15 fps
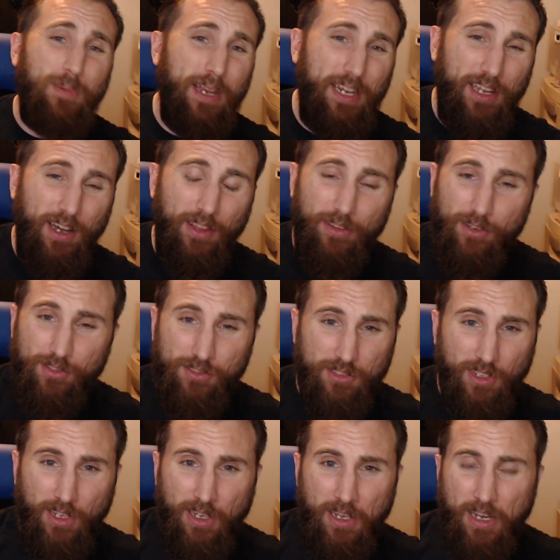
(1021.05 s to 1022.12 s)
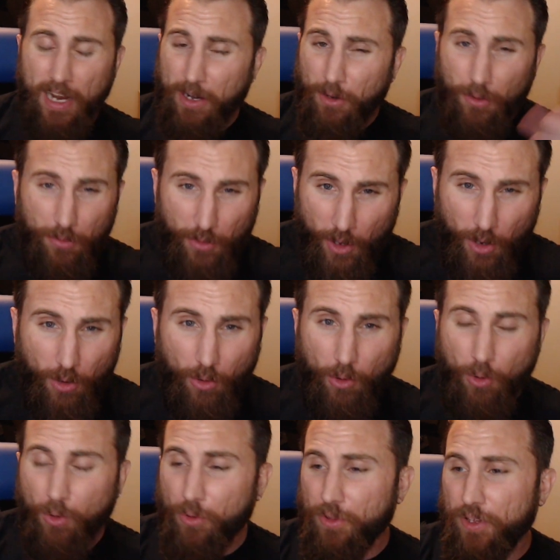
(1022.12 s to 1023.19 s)
many others. I don't know
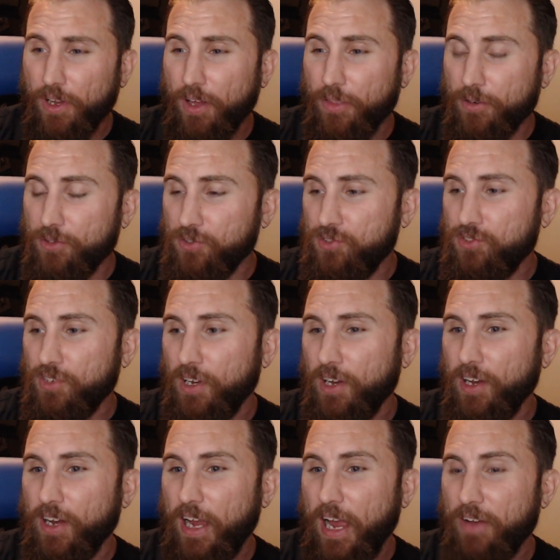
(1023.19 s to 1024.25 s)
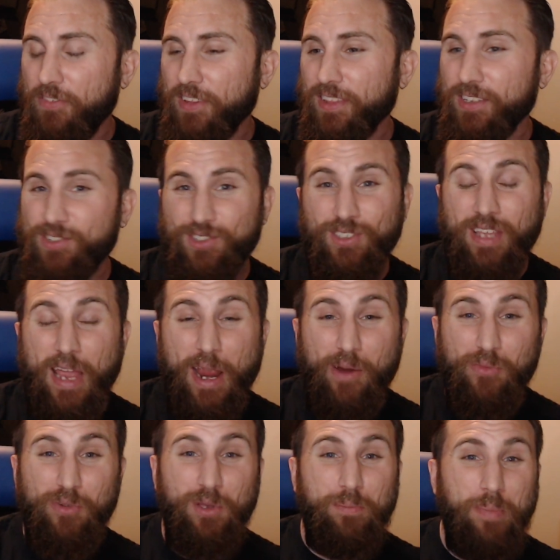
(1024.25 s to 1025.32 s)
all the others. I haven't listened to
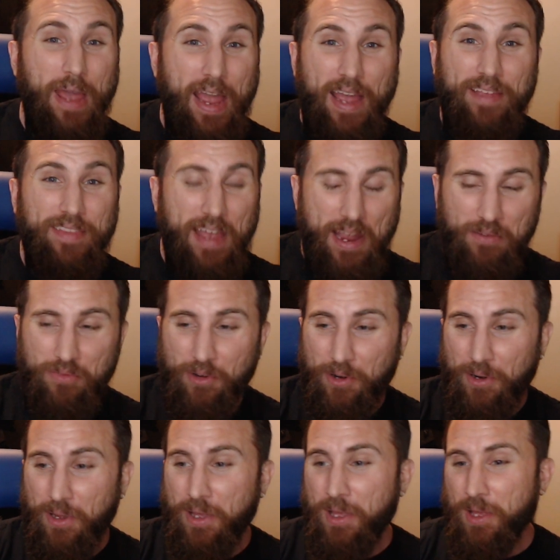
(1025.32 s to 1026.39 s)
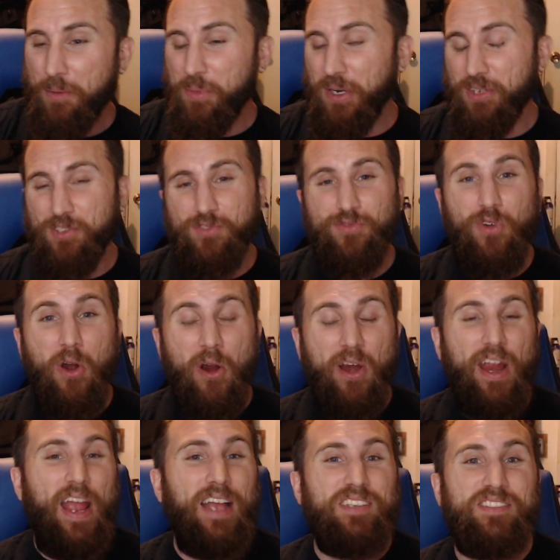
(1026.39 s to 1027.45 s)
every band ever, but as
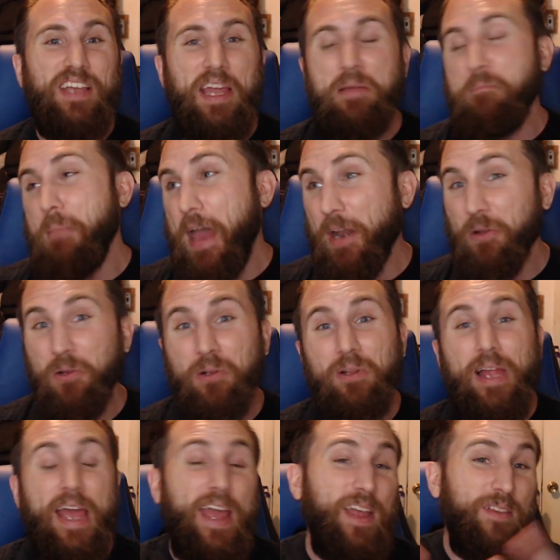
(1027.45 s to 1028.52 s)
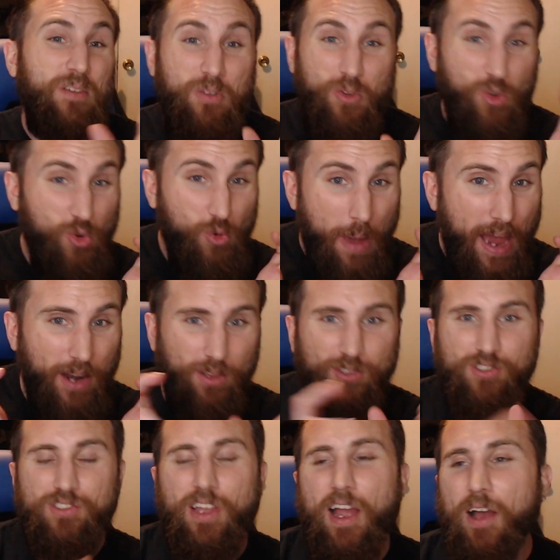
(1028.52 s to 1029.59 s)
far as like metal and nu
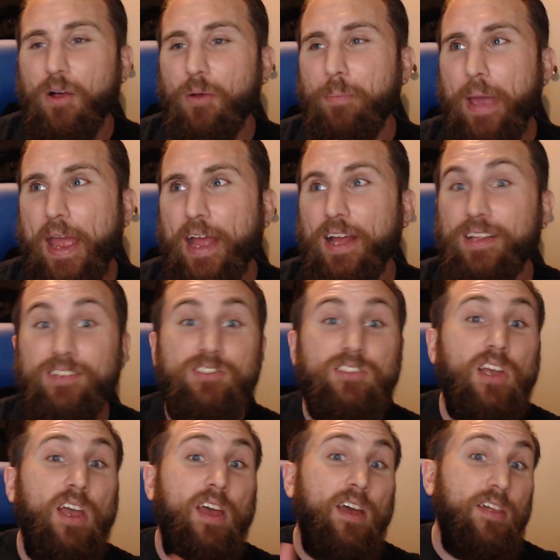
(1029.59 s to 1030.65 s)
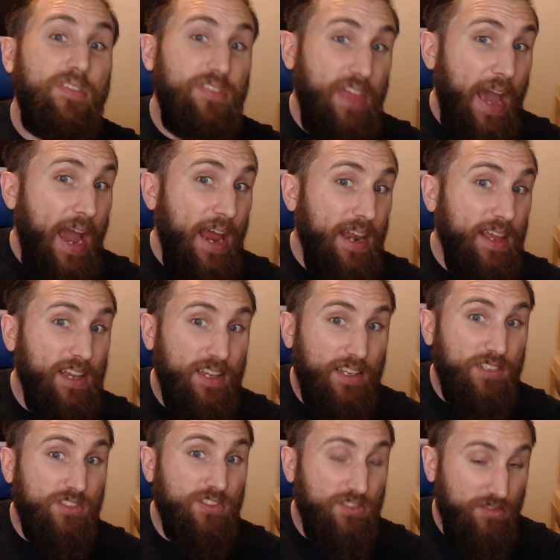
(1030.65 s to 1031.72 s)
metal style bands, that
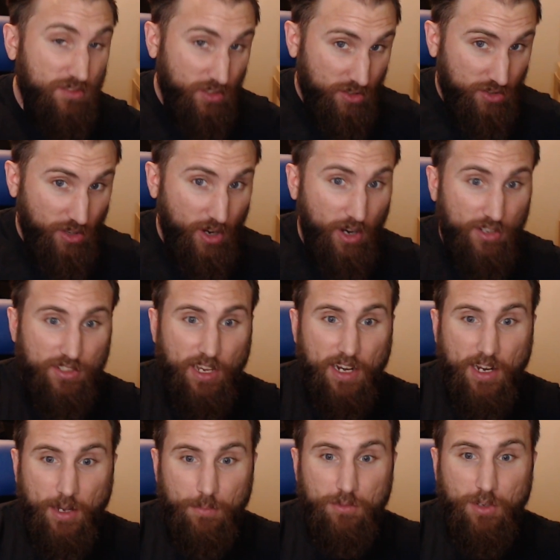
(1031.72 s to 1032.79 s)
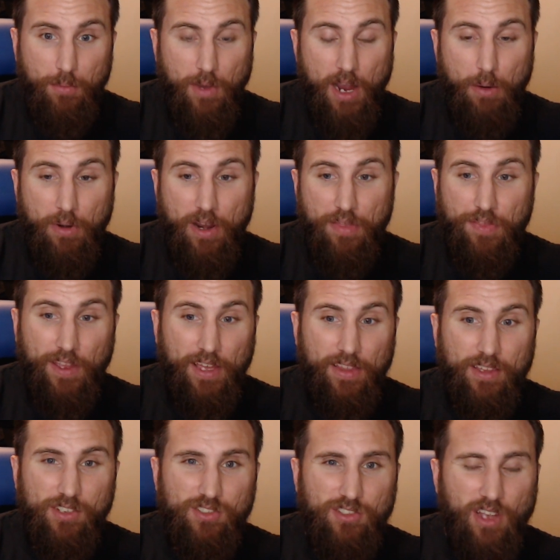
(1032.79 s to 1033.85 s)
is the songs that come to mind when I think
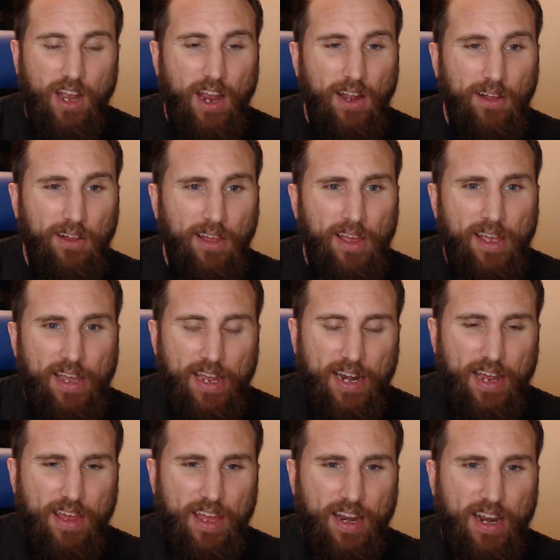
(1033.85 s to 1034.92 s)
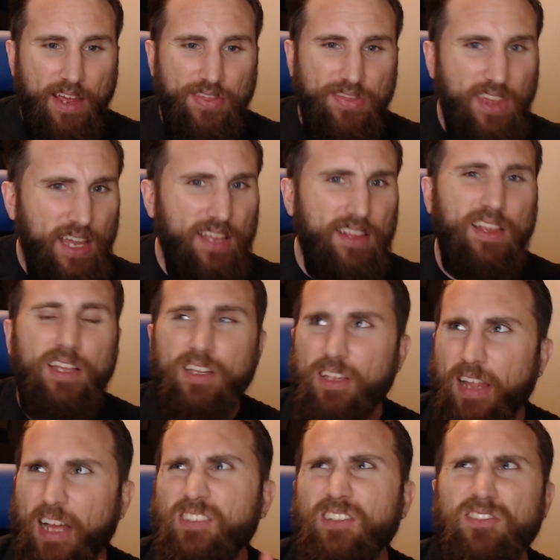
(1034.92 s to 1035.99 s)
of this style. And I think
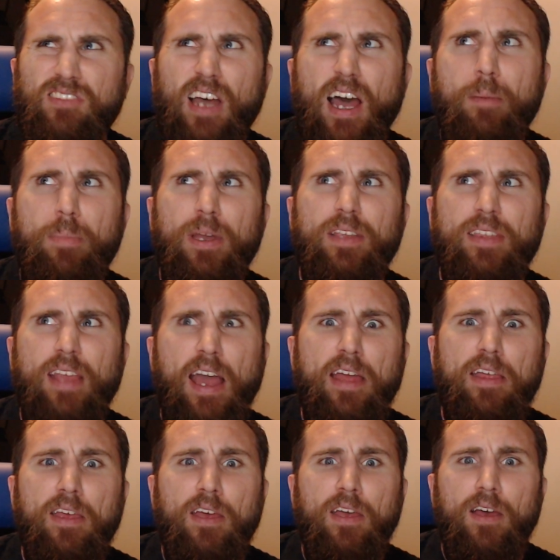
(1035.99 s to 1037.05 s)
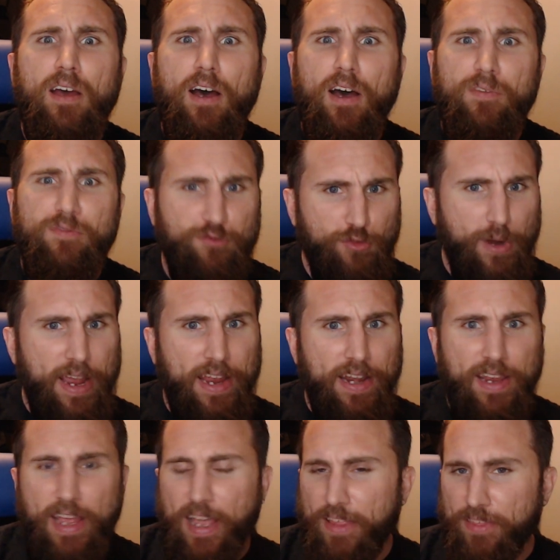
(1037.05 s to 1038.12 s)
that's a topic that
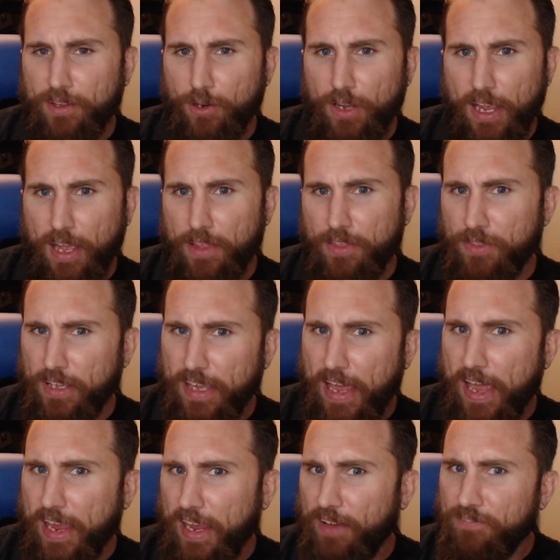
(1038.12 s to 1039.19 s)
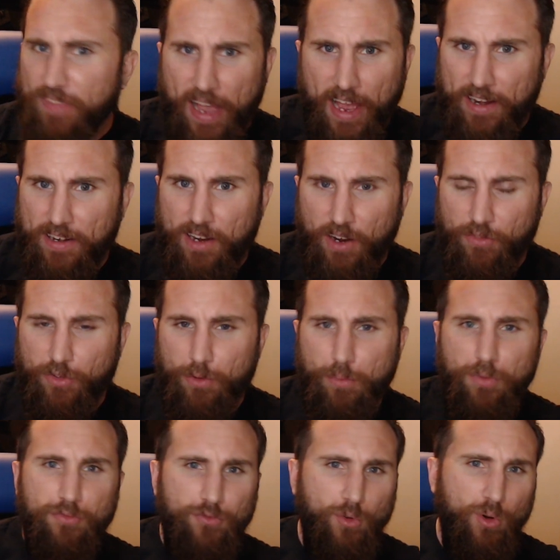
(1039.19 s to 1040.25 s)
Fred and the gang have not covered
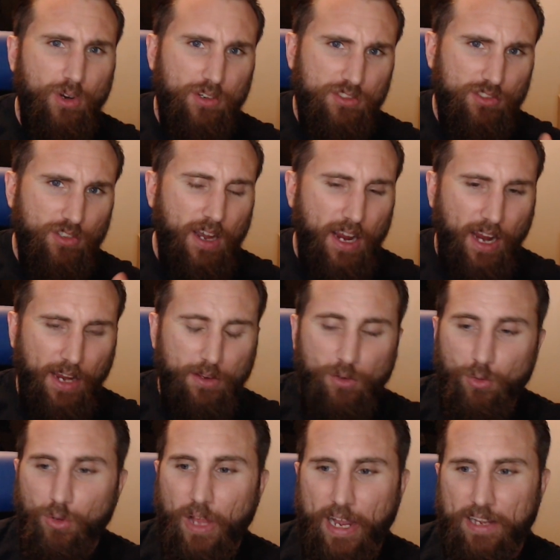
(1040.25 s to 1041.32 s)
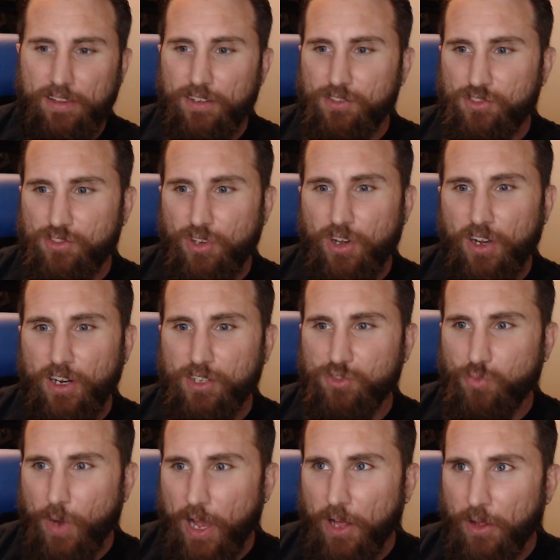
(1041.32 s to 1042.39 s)
before. So I do like this song
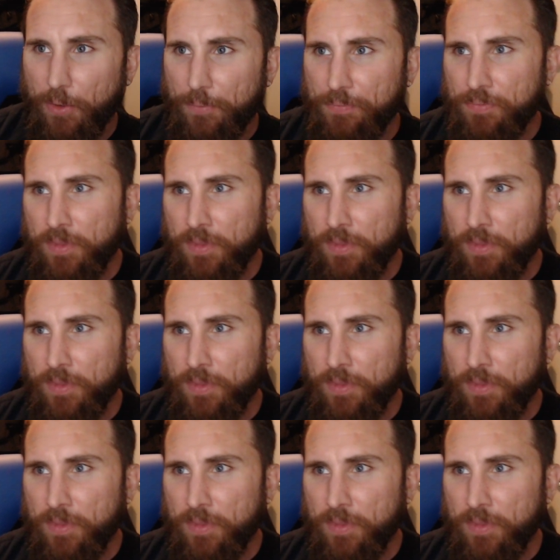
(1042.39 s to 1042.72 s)
as well.